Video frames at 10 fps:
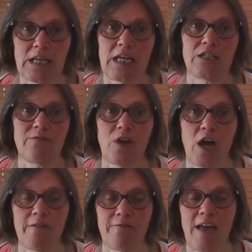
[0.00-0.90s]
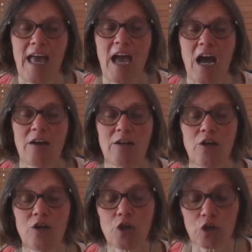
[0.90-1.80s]
stage of life.
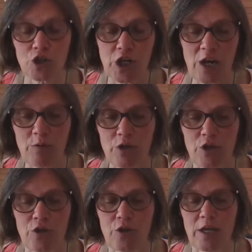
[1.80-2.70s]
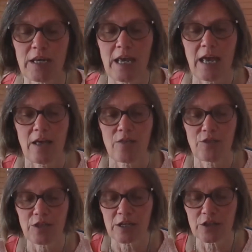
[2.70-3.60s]
I'm going to share with you that
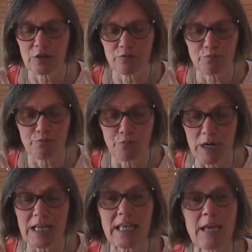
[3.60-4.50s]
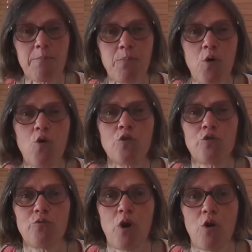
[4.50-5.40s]
the really
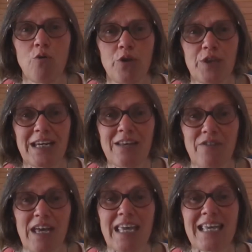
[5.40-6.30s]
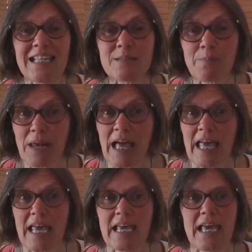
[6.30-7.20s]
important role that the liver is
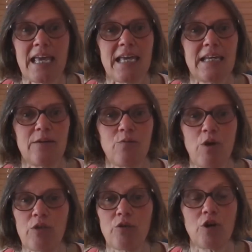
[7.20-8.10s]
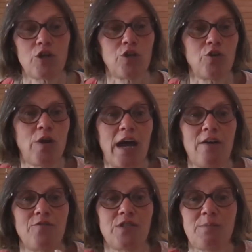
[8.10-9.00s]
playing in whether or not you
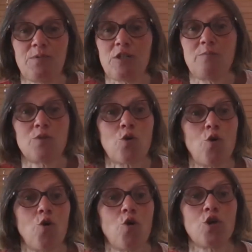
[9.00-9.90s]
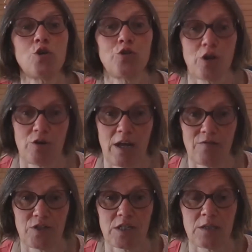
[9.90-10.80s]
have symptoms or you don't
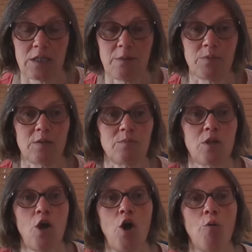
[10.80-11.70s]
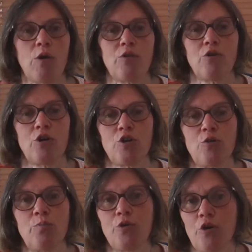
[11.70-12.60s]
have symptoms, whether or not
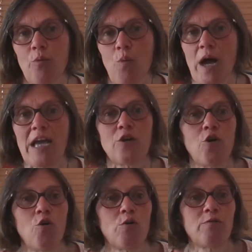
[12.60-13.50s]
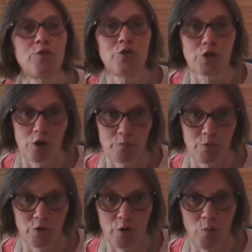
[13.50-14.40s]
you put on weight or if you don't
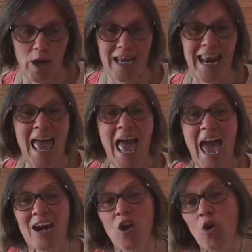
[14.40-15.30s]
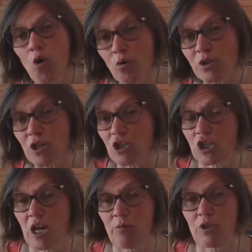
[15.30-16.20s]
put on weight. And I'll also
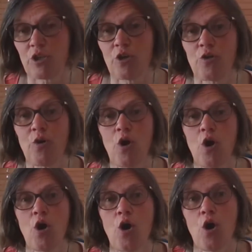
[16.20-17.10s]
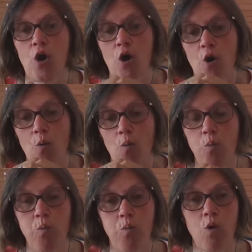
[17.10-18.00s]
share with you
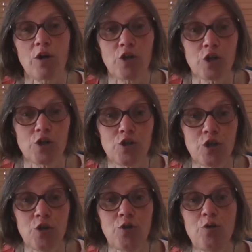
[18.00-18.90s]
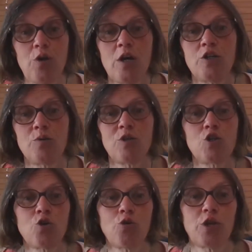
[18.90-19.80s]
what you can do to
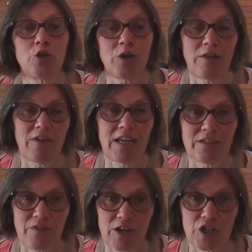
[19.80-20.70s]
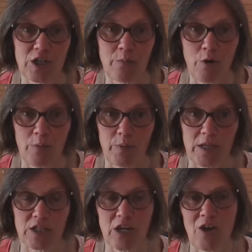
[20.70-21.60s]
ensure that your liver is functioning
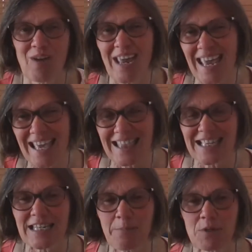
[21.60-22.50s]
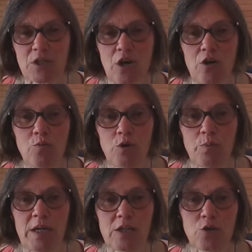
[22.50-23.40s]
properly. So in this episode, we'll
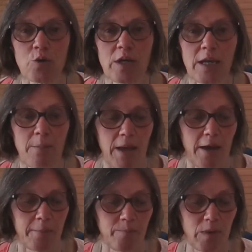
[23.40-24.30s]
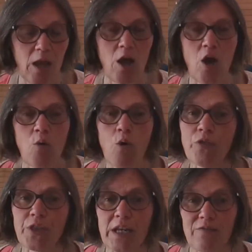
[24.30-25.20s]
be talking about
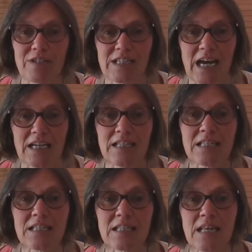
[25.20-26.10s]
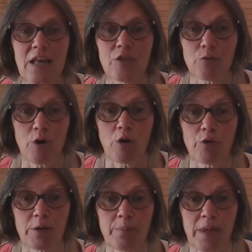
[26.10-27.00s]
what the liver does, the role
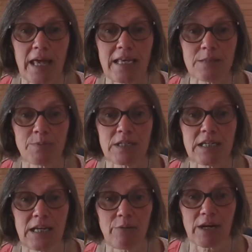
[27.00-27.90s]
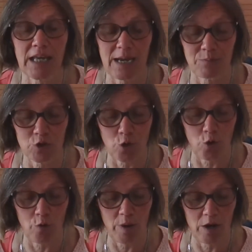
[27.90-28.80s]
that it plays, particularly when it comes to
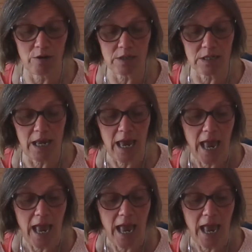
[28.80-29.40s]
hormones,